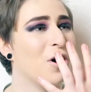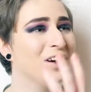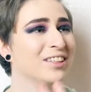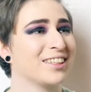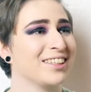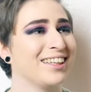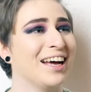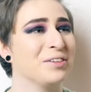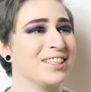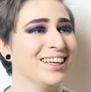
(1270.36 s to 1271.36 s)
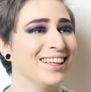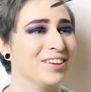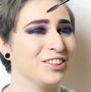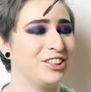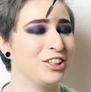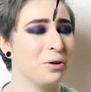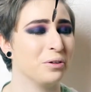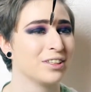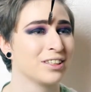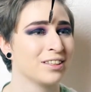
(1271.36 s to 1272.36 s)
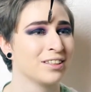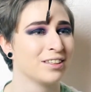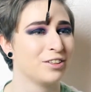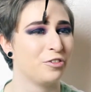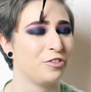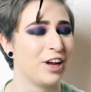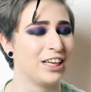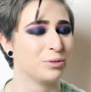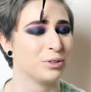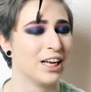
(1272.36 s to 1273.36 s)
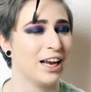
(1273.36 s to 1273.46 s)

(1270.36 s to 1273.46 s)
mask. Yeah. That was it. That was jokes. Your face was